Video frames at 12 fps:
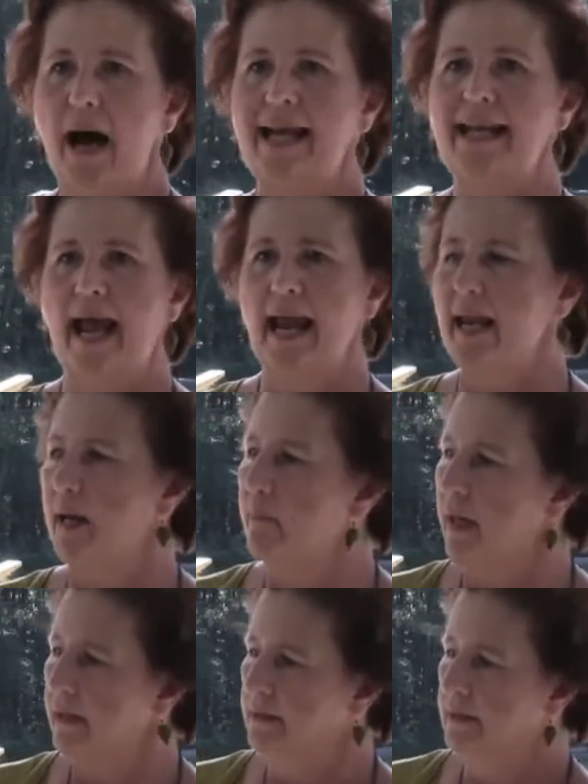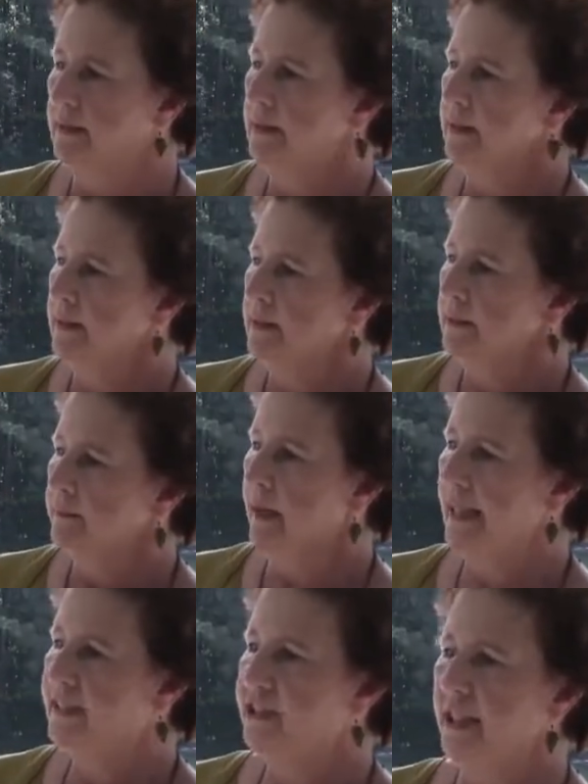My name,
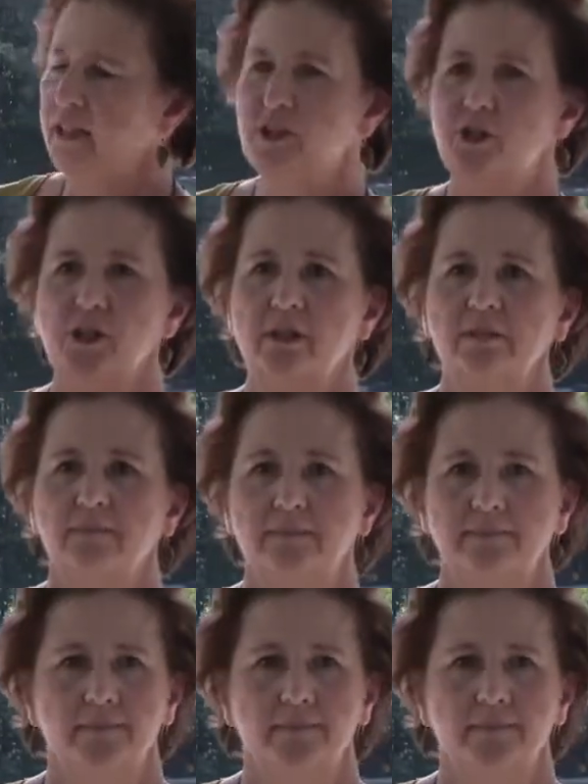my signature,